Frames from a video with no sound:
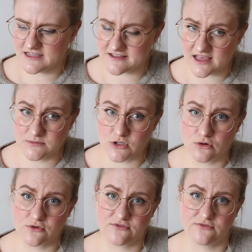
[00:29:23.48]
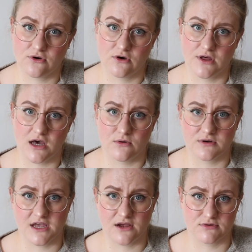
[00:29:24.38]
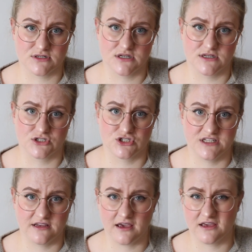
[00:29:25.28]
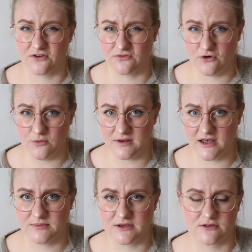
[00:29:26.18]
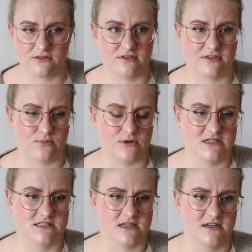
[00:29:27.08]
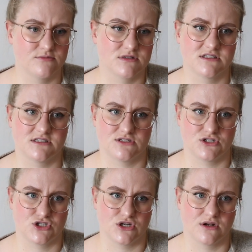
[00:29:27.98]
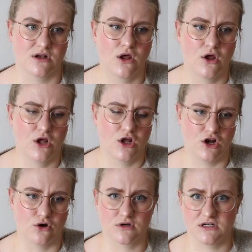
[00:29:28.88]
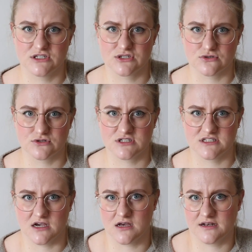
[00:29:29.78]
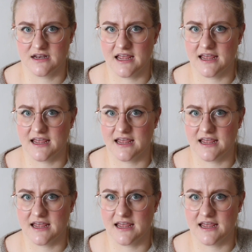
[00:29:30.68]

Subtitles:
Same goes for our heritage DK and 4-ply, because this one is a limited edition, locally sourced yarn.